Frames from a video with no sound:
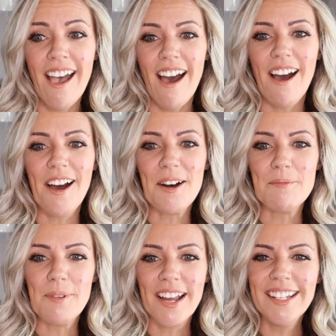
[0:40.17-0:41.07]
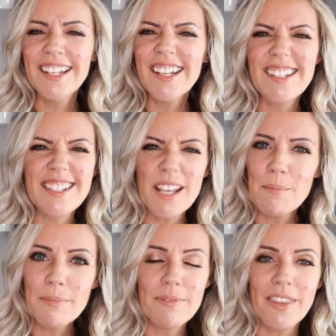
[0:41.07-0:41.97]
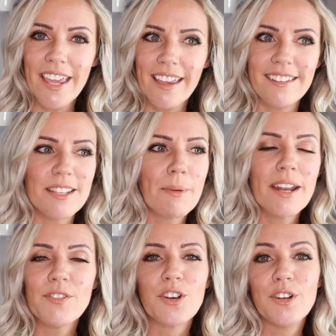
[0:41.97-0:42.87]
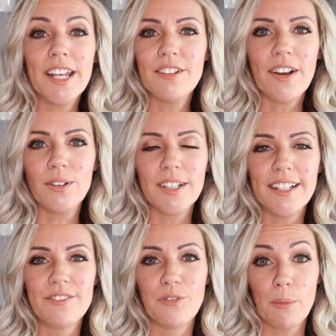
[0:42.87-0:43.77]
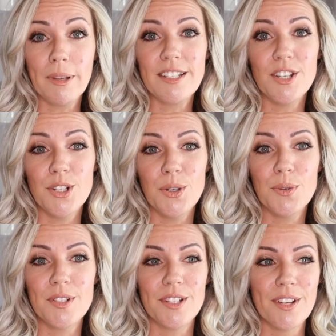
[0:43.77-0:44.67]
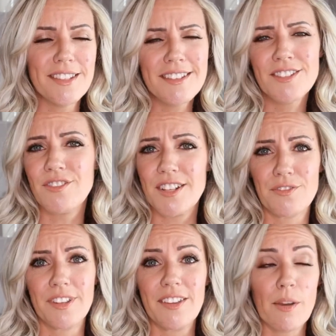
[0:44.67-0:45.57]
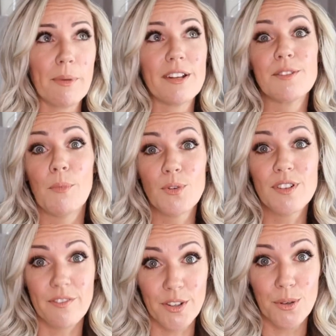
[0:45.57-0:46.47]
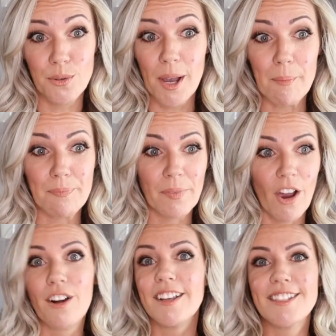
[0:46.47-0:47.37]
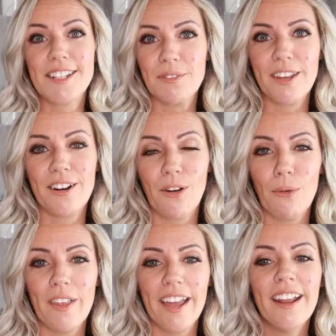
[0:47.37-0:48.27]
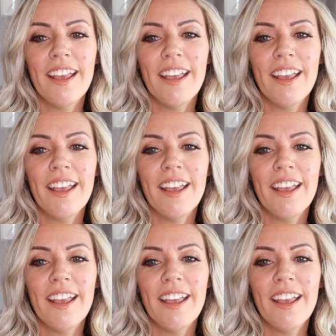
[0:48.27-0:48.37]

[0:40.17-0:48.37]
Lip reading: I needed some kind of a creative outlet for me to do as a stress relief. I mean, most of you artists out there know that